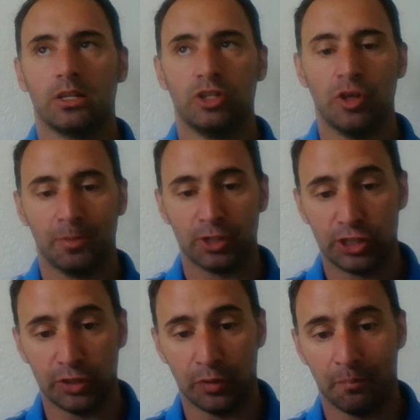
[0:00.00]
Number
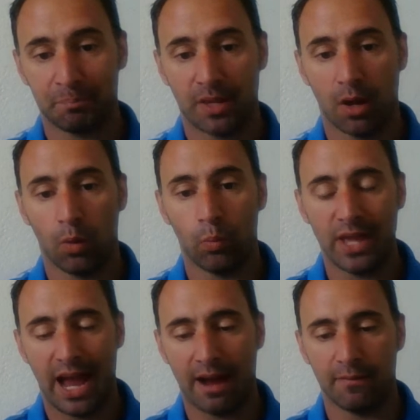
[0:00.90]
2,
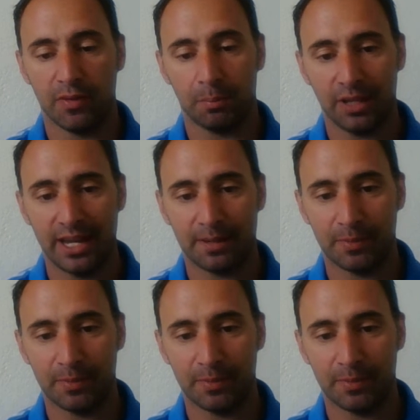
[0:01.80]
we have the plank,